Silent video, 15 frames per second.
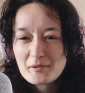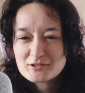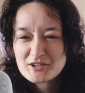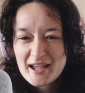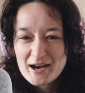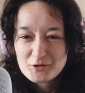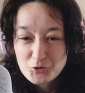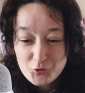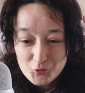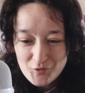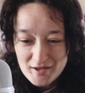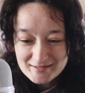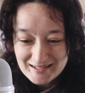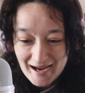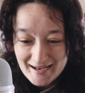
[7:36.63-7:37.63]
able to get out through
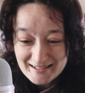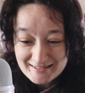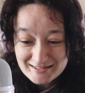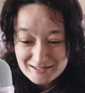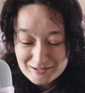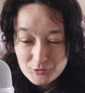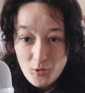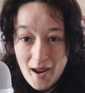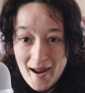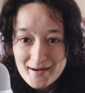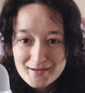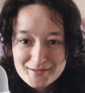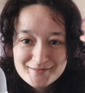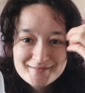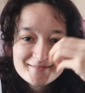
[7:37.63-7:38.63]
that tiny little
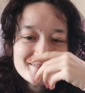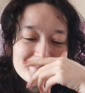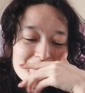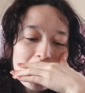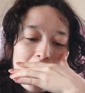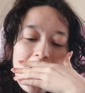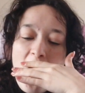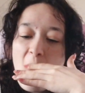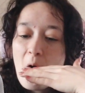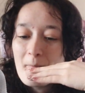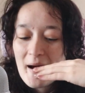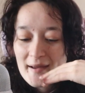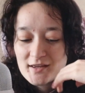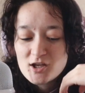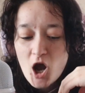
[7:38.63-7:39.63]
crack. Oh
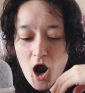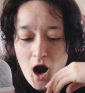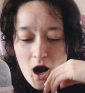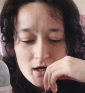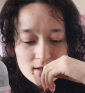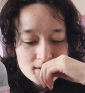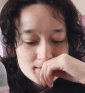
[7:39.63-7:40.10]
my god.